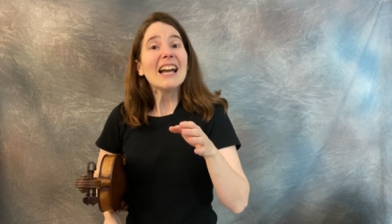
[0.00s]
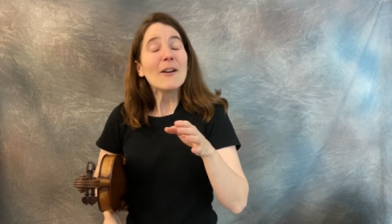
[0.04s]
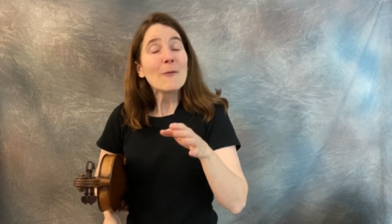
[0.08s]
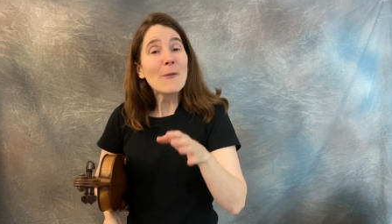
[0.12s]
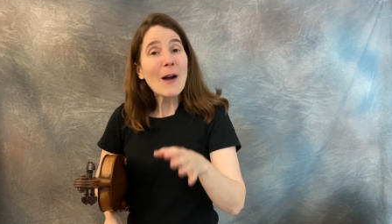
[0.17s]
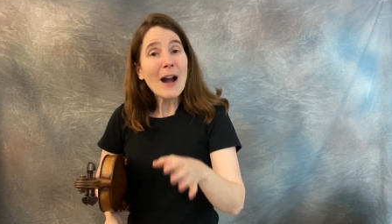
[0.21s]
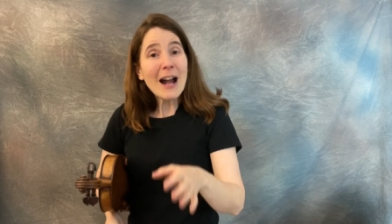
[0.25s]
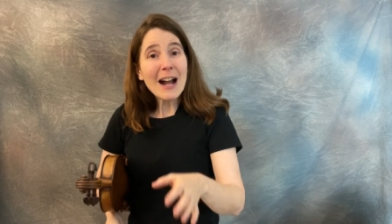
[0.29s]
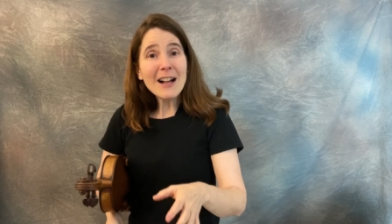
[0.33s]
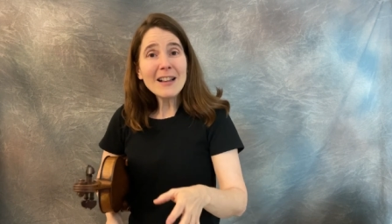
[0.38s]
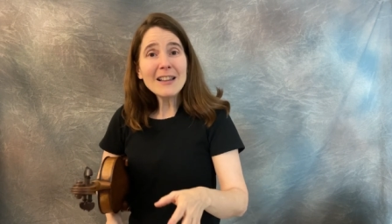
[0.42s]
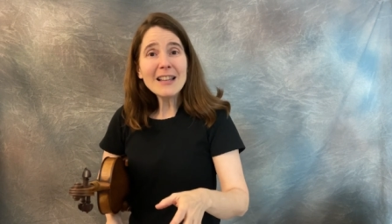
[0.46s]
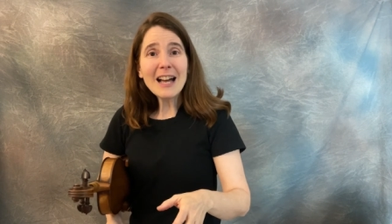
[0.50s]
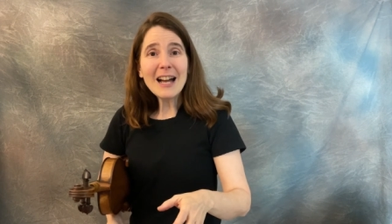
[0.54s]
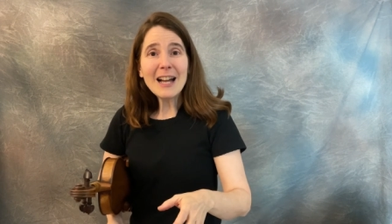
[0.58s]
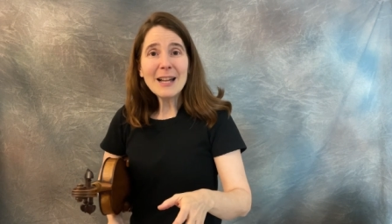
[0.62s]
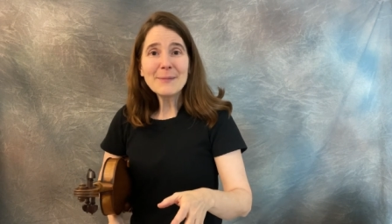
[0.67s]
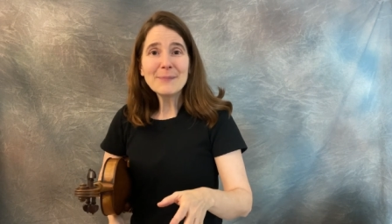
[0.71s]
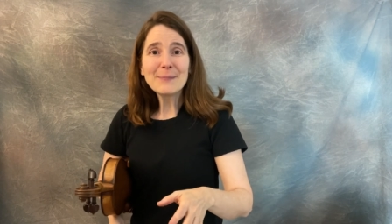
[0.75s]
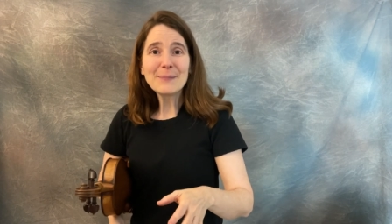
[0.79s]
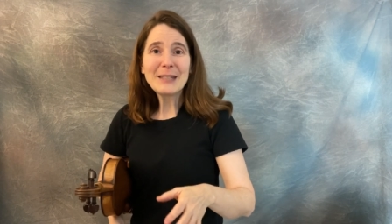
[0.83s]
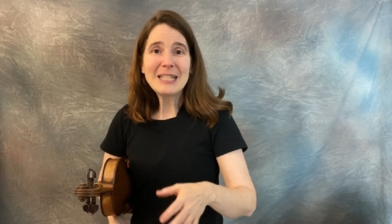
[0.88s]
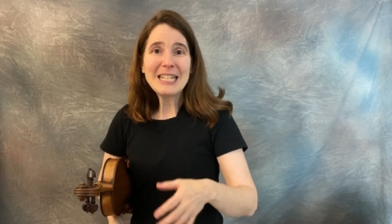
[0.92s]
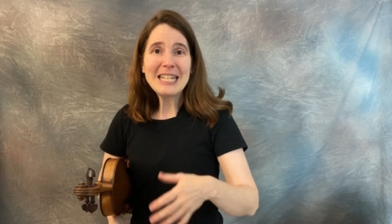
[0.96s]
While
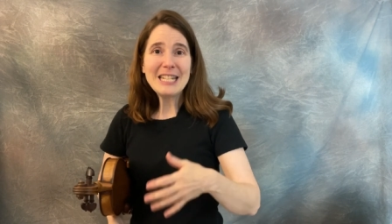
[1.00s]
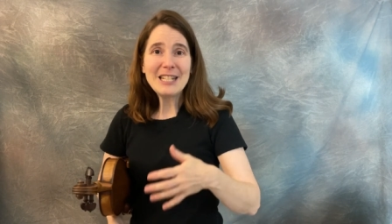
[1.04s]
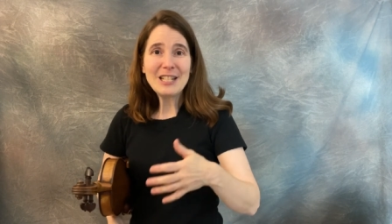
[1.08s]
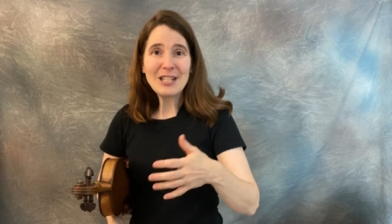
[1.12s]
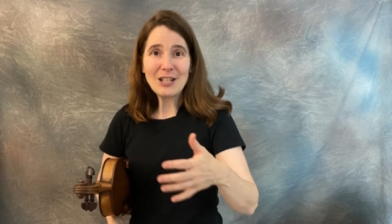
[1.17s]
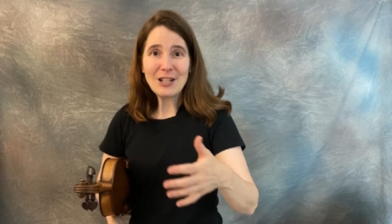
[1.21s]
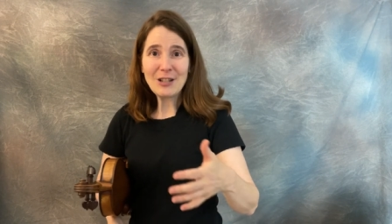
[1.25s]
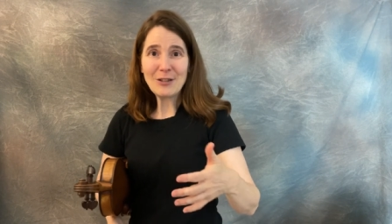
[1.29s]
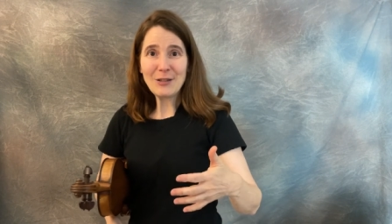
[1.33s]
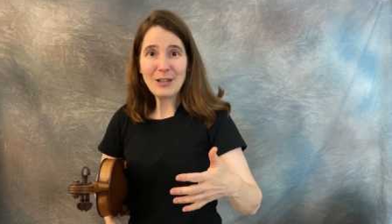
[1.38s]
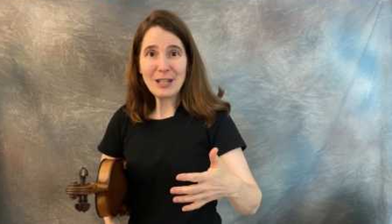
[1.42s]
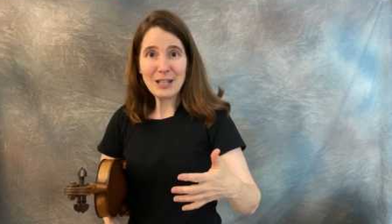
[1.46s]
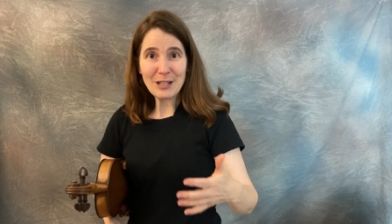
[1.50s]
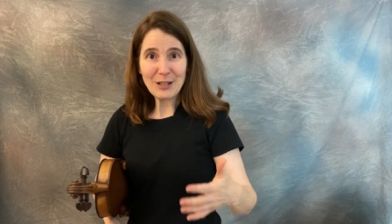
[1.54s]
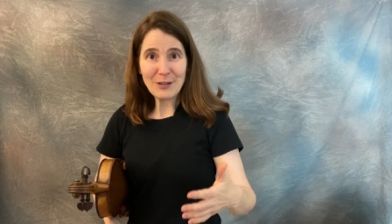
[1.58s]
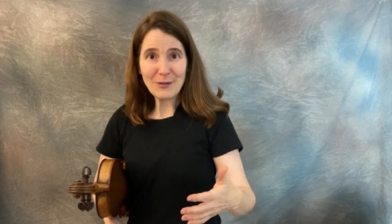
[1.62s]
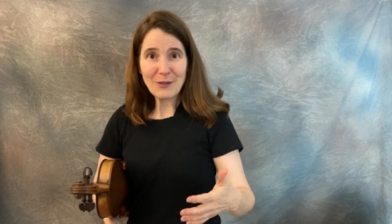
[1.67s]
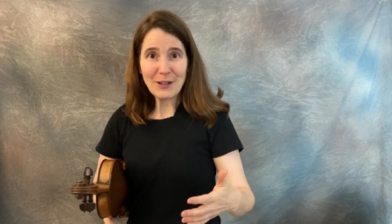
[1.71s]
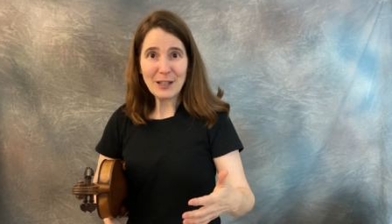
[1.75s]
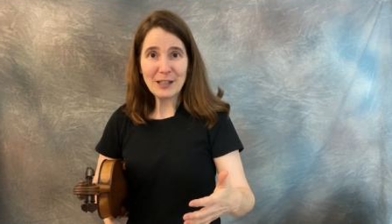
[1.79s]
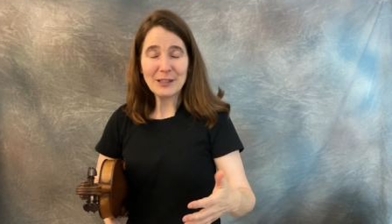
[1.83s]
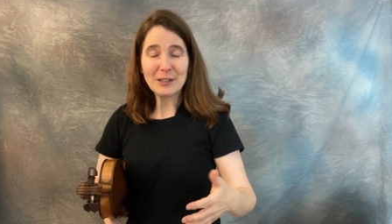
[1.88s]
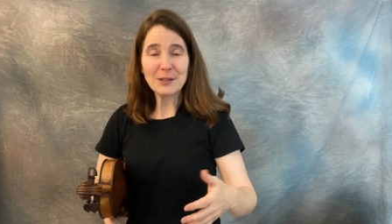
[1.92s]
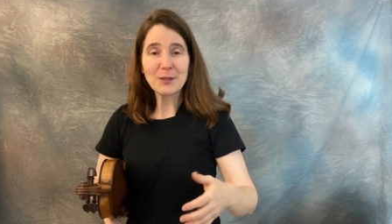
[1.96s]
I'm teaching you
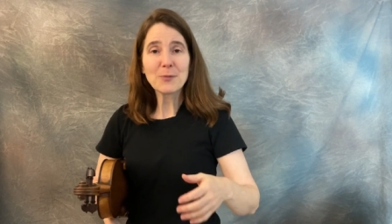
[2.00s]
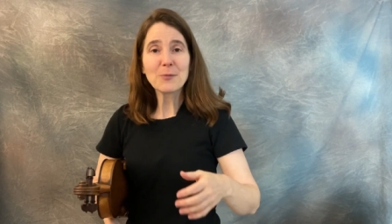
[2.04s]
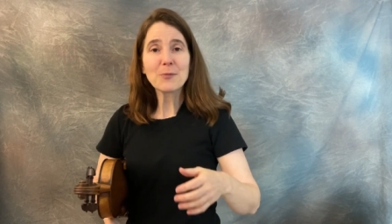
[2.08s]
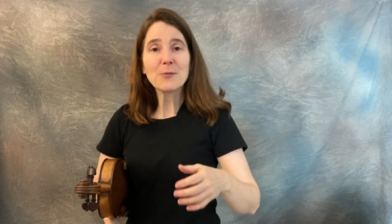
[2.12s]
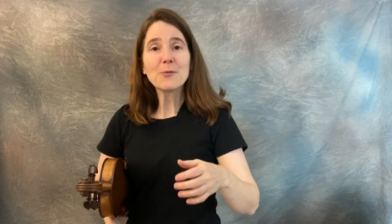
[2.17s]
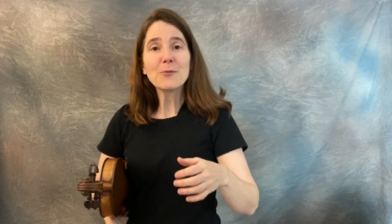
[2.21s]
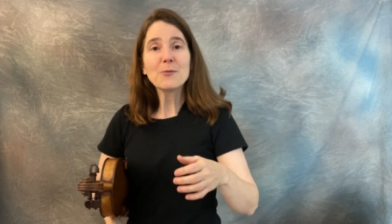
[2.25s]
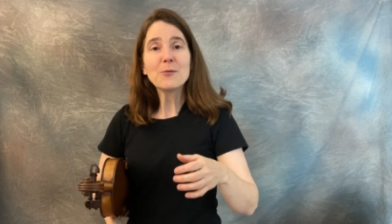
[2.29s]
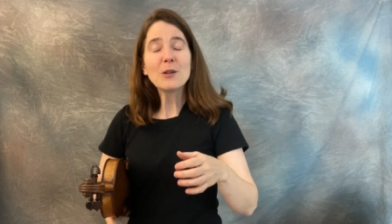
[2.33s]
these fills,